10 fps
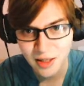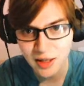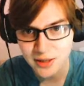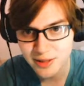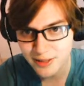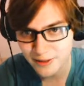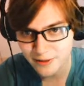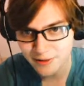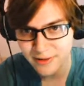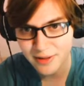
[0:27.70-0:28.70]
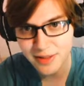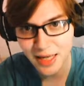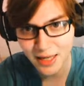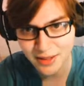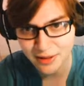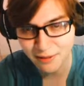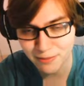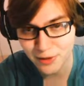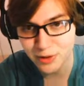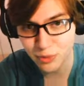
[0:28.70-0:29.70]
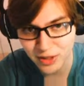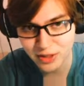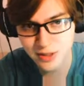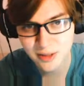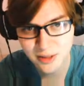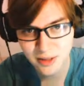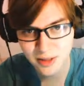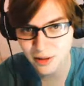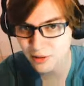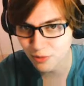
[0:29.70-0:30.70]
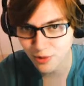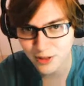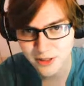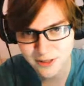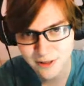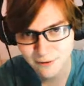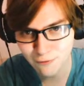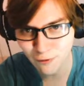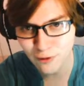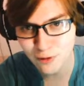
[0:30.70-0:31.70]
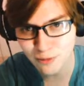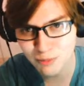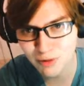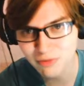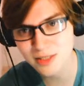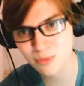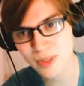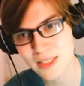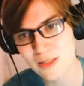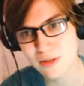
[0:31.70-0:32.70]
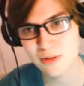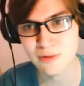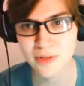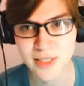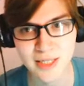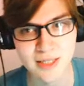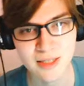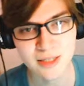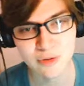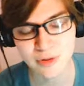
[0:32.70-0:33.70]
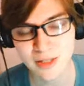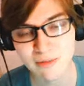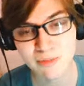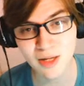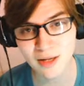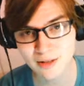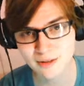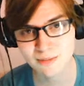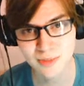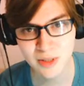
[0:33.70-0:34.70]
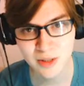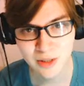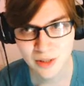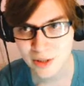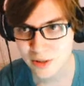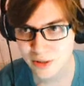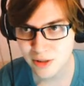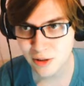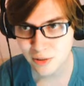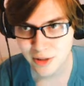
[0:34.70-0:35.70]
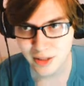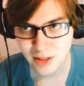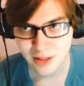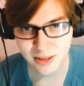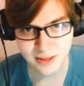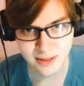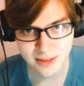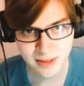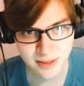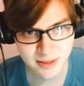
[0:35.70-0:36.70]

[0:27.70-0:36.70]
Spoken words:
until that number is reached. In other words, for loop provides a way to create an iterative block. So here is the